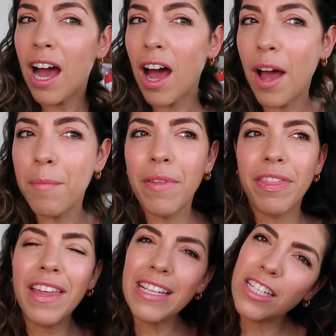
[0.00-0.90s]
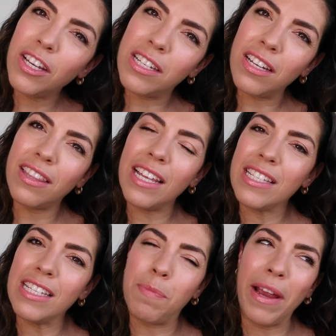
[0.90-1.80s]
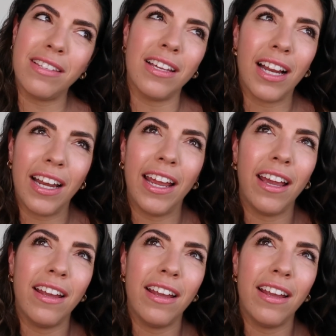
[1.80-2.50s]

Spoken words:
This is basically